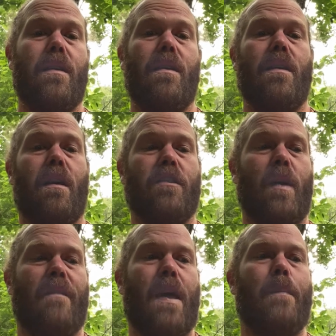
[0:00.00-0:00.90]
And also
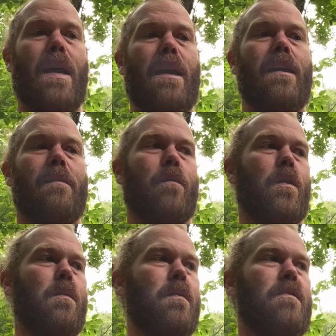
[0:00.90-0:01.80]
having that pity
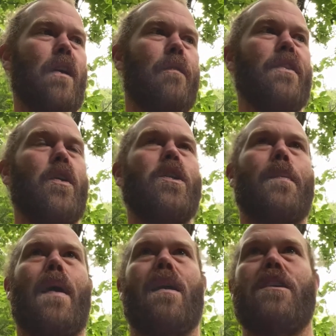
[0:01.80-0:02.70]
self-induced
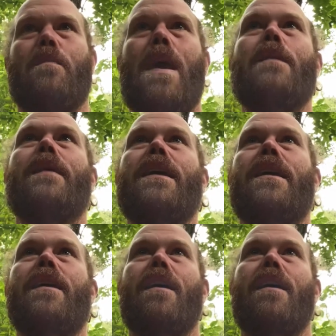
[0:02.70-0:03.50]
upon us may be,